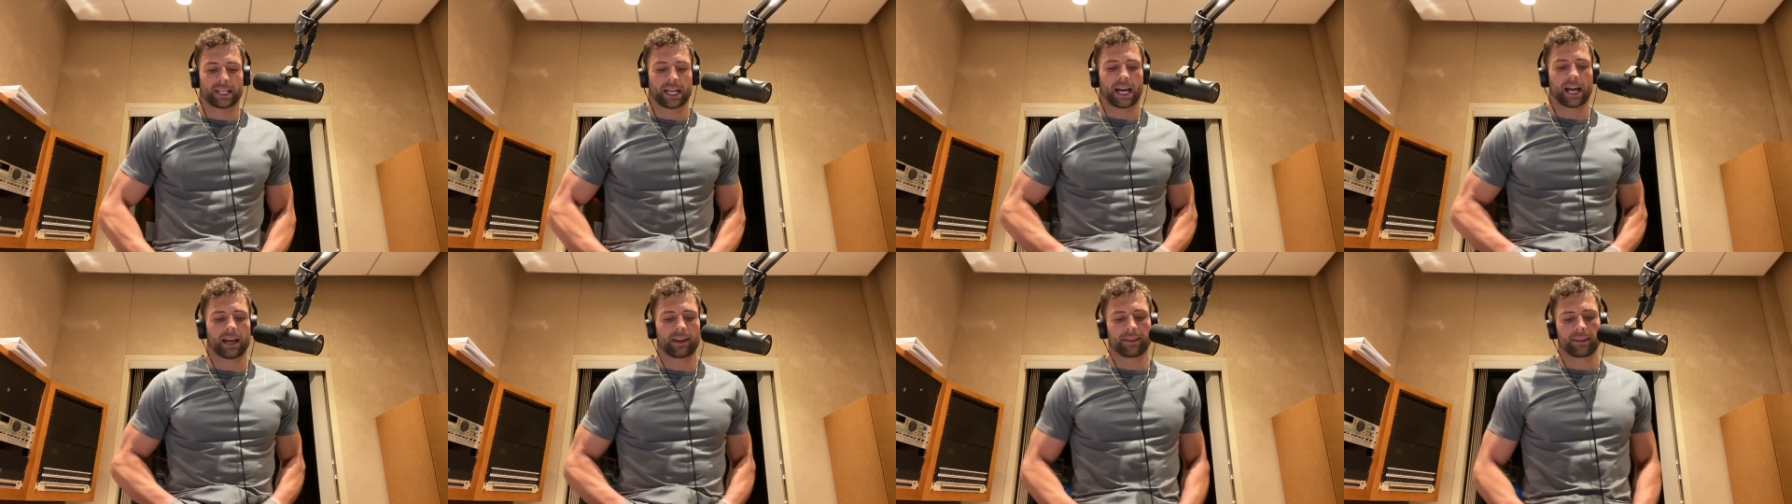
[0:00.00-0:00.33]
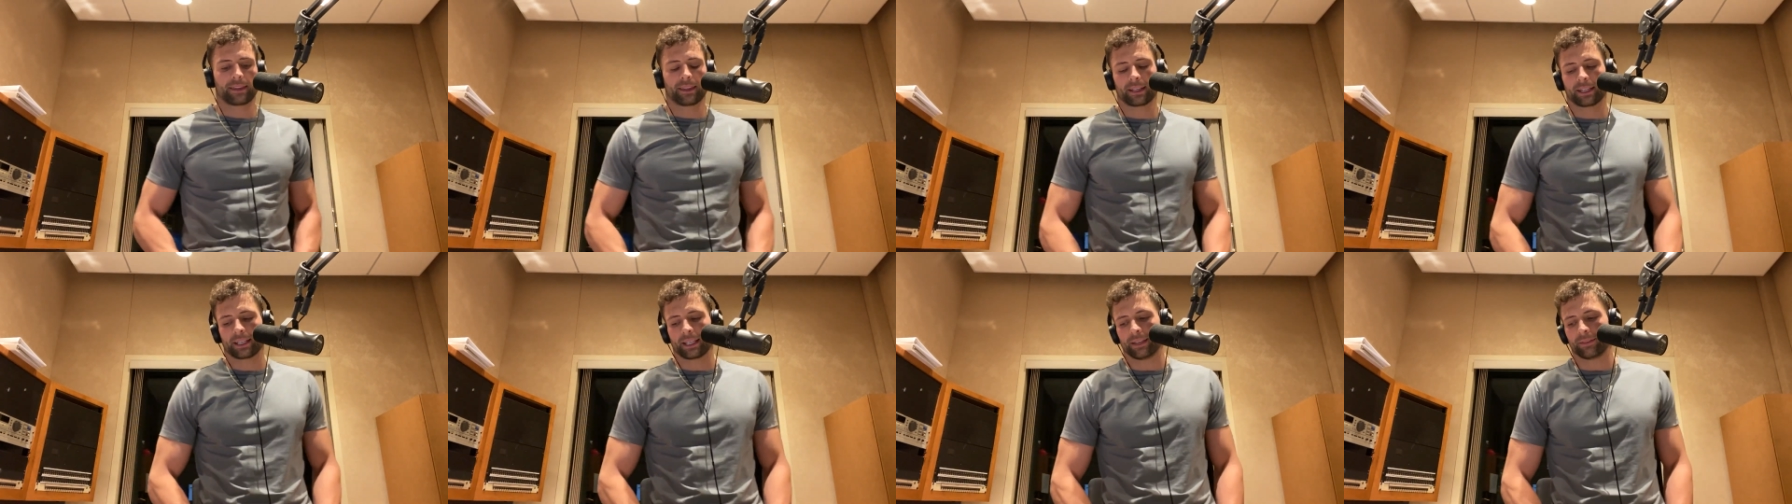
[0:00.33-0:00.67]
I
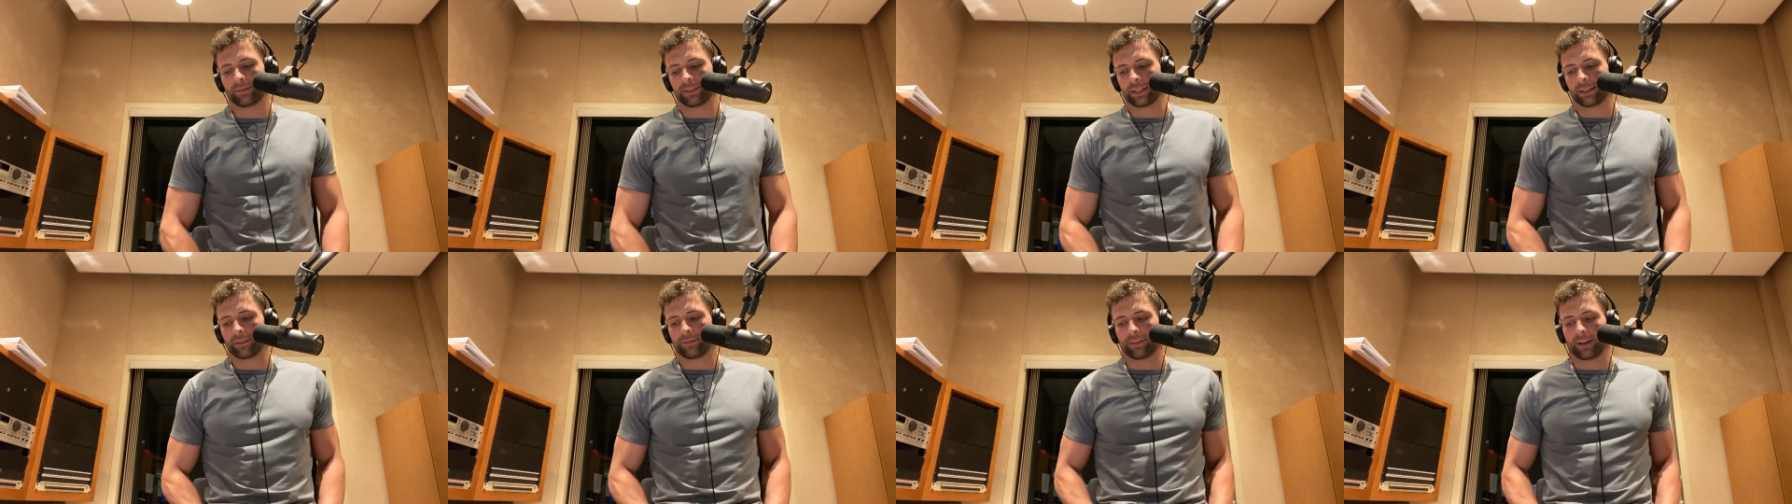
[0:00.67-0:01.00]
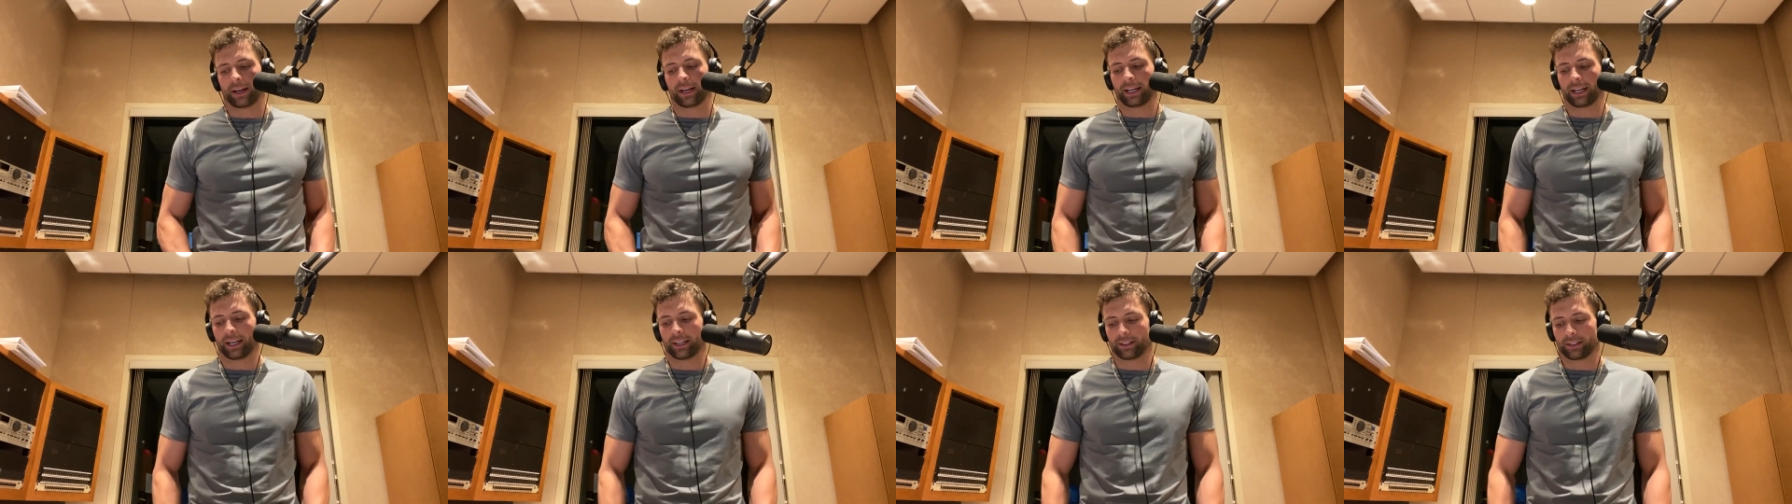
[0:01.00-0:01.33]
think even if
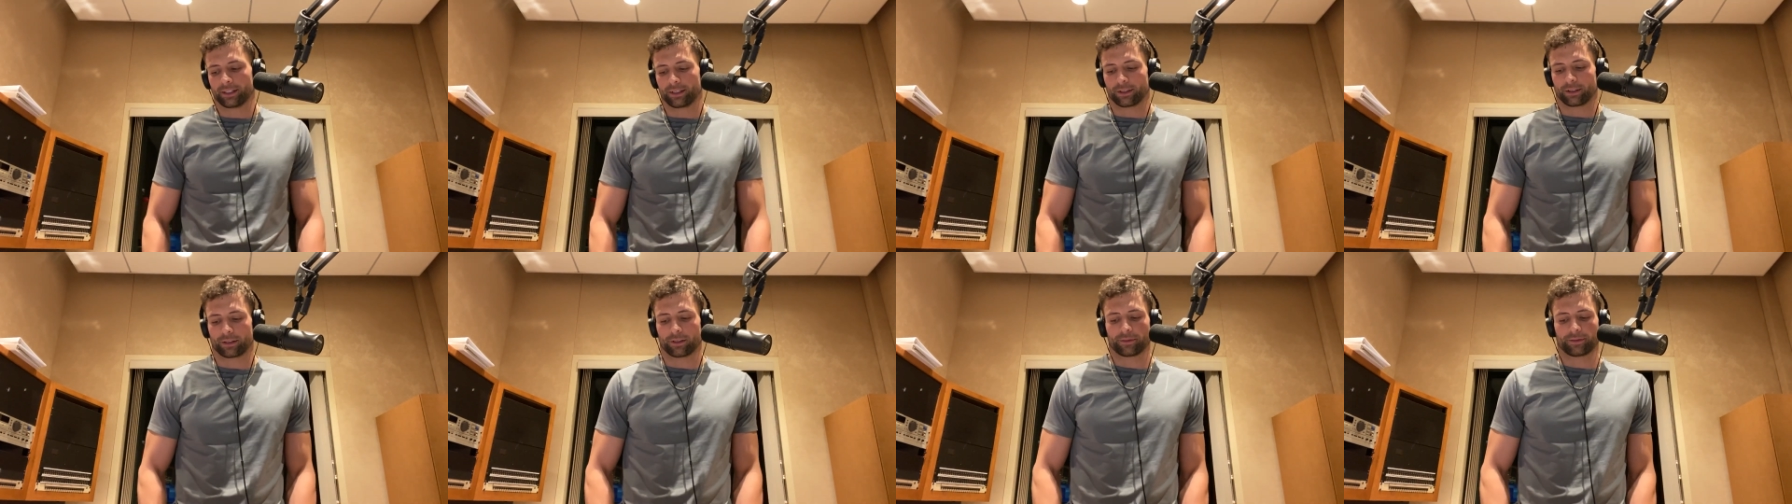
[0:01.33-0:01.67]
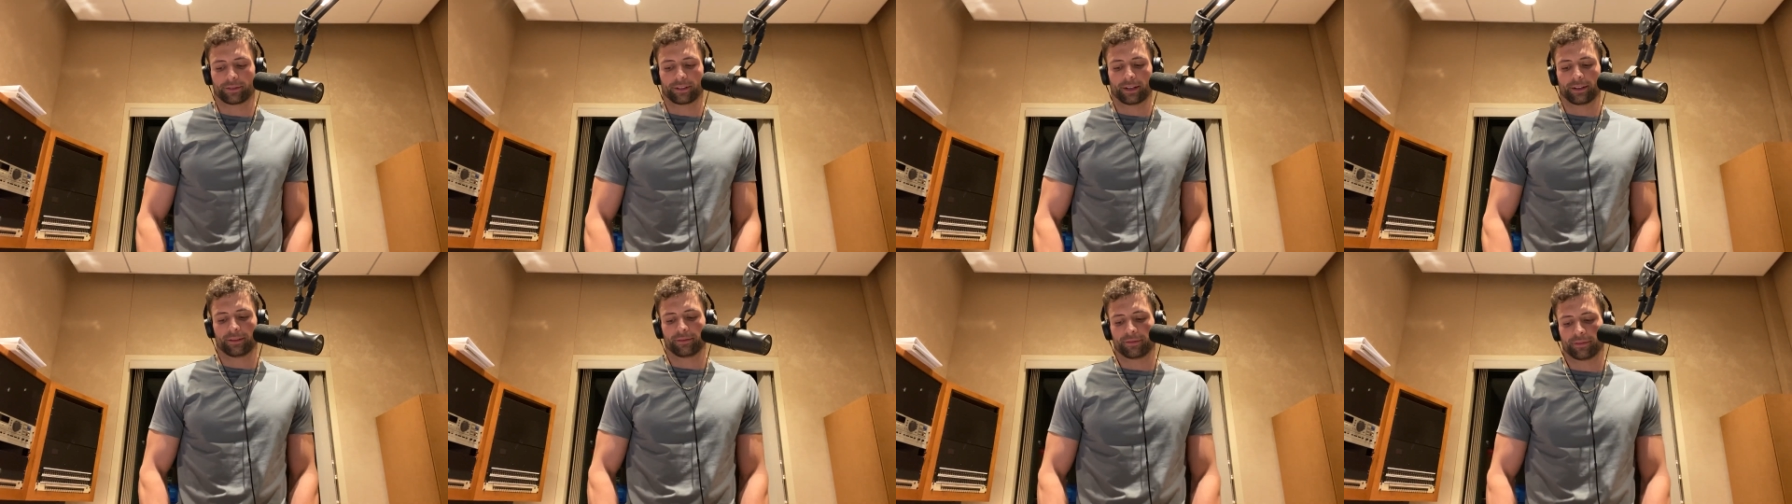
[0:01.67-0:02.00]
I had a
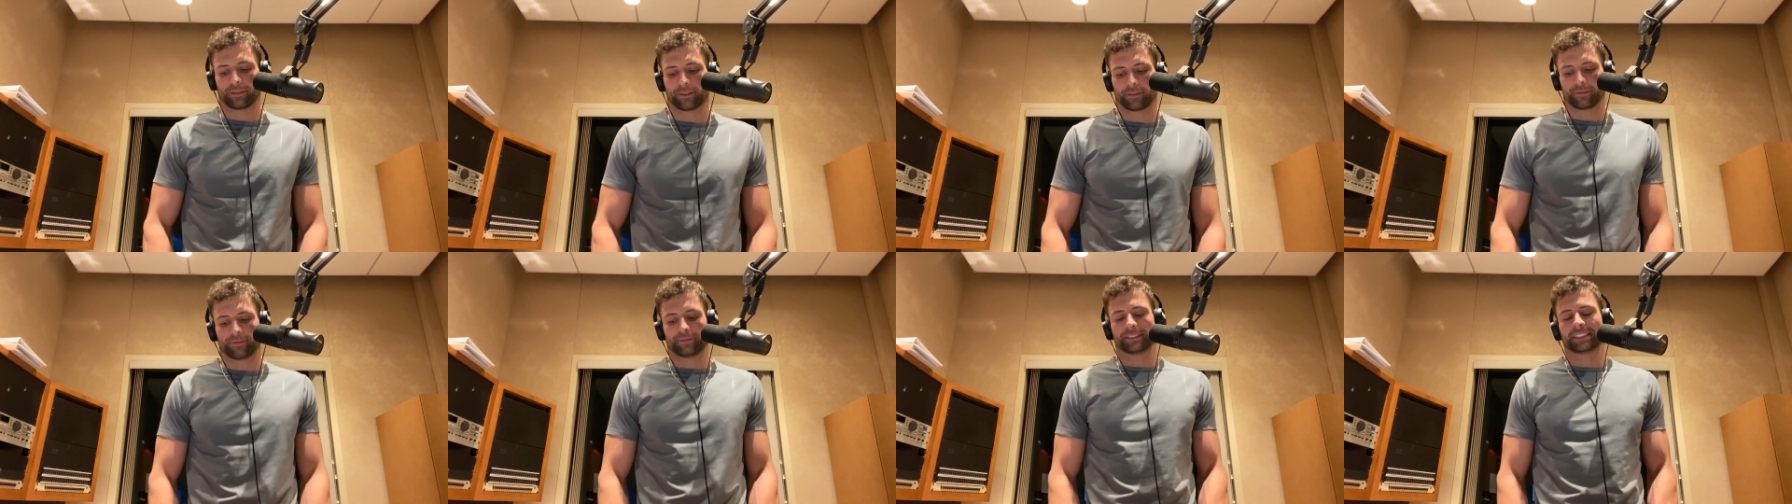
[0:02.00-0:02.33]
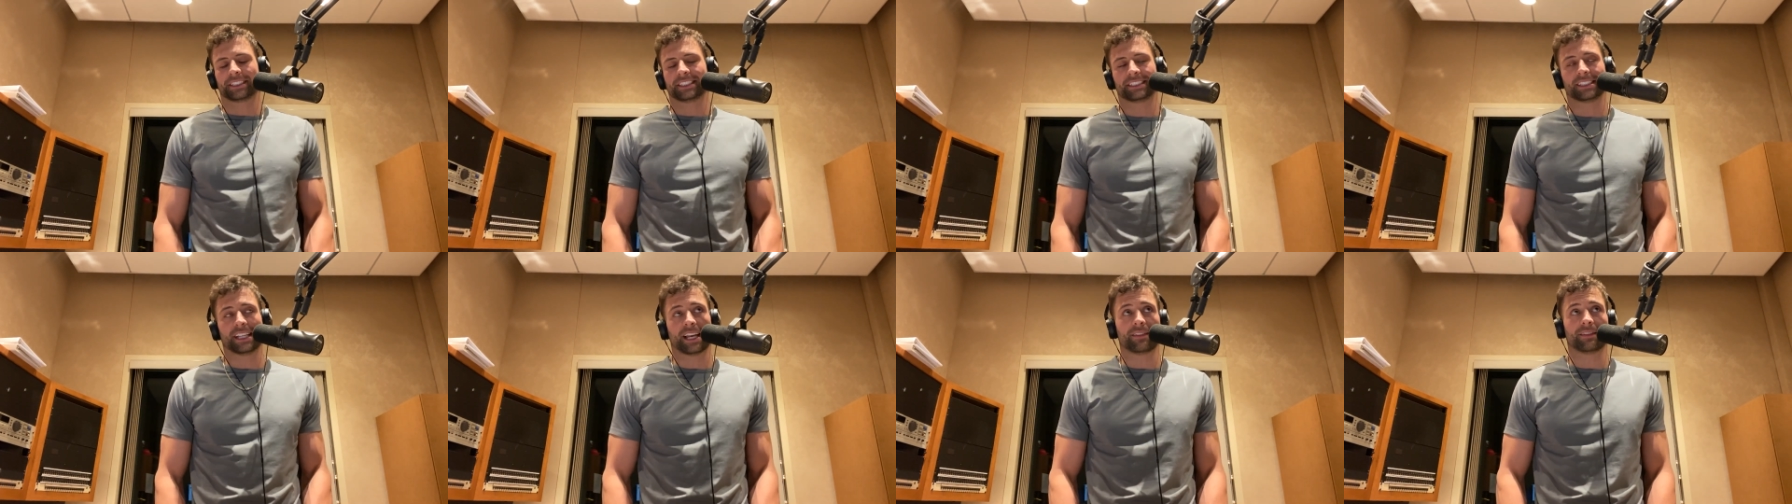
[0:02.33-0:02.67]
girlfriend for
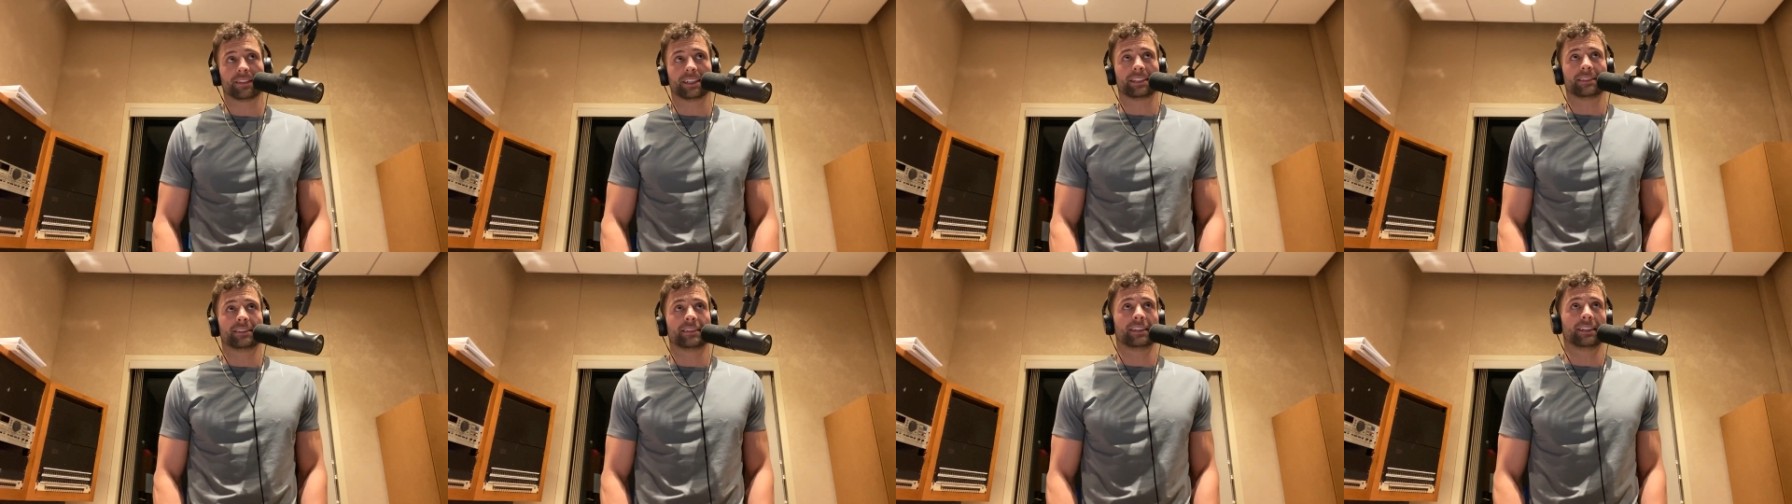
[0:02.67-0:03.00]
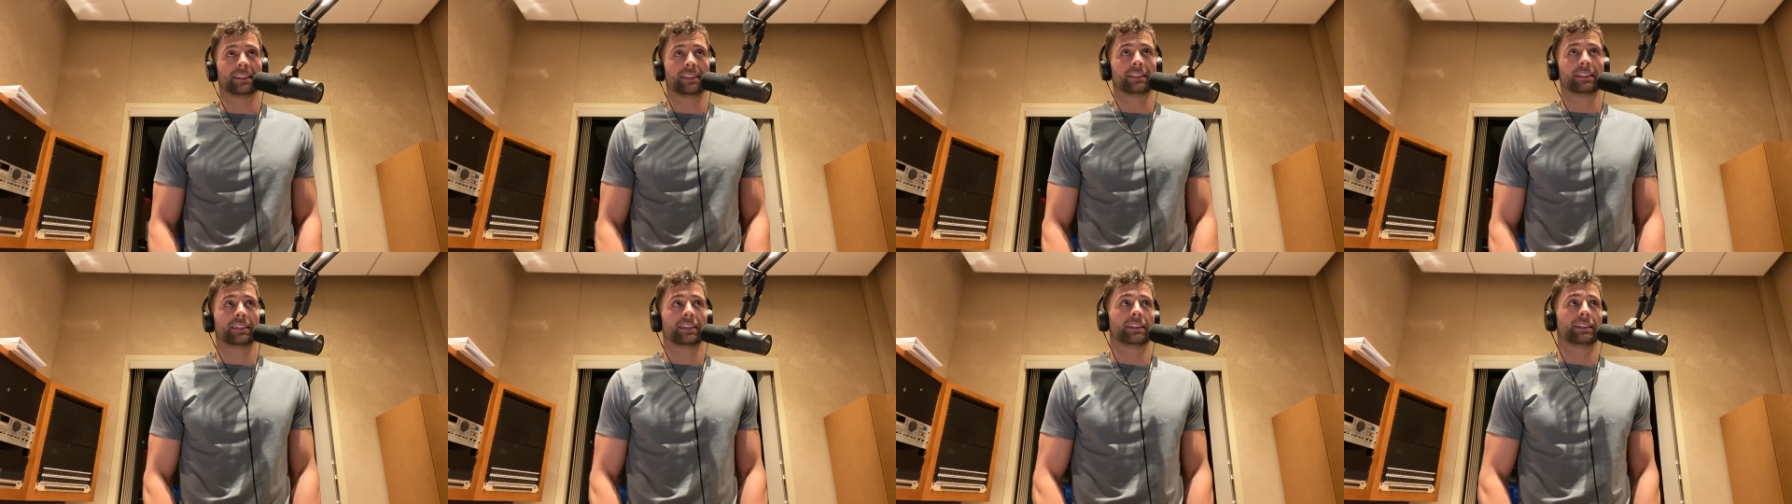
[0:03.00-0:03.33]

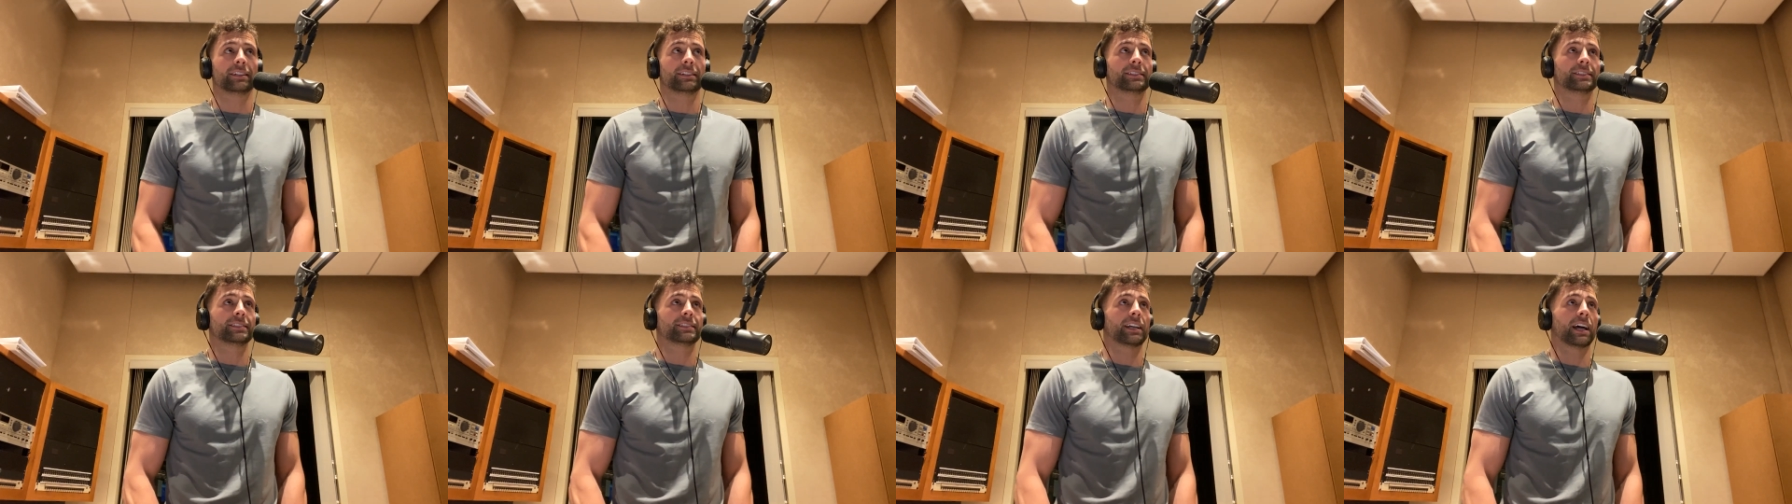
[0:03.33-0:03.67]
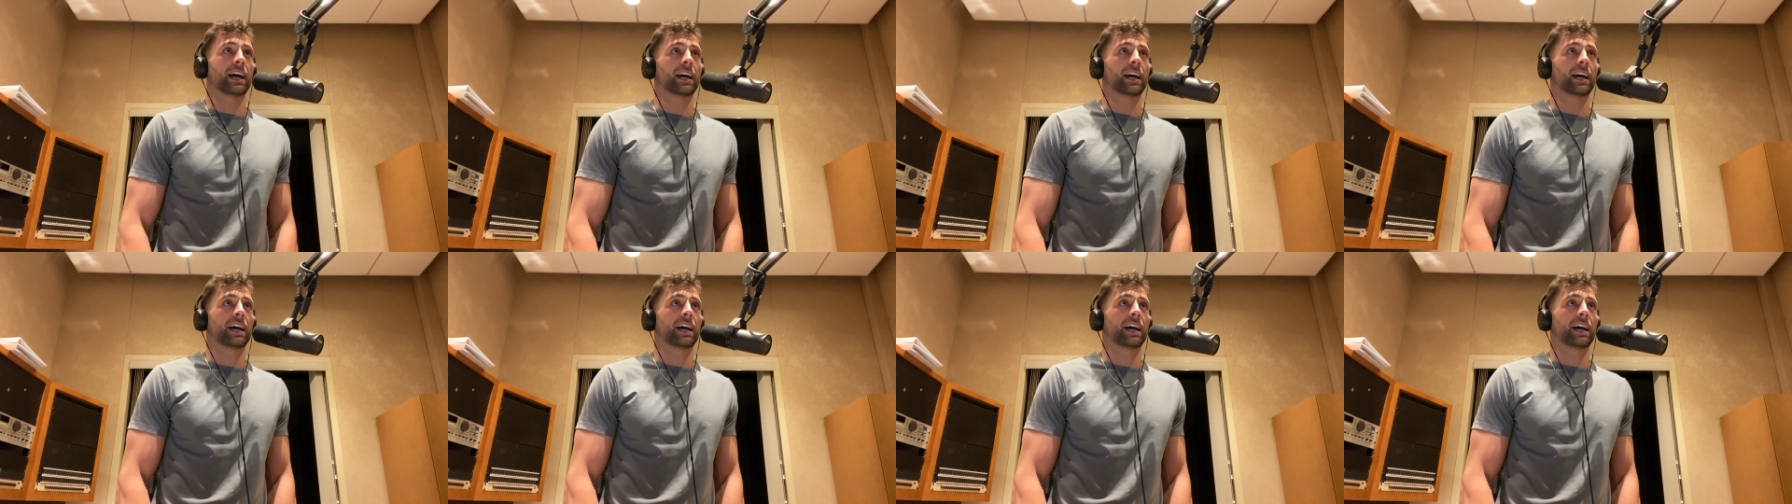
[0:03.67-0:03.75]
17 years,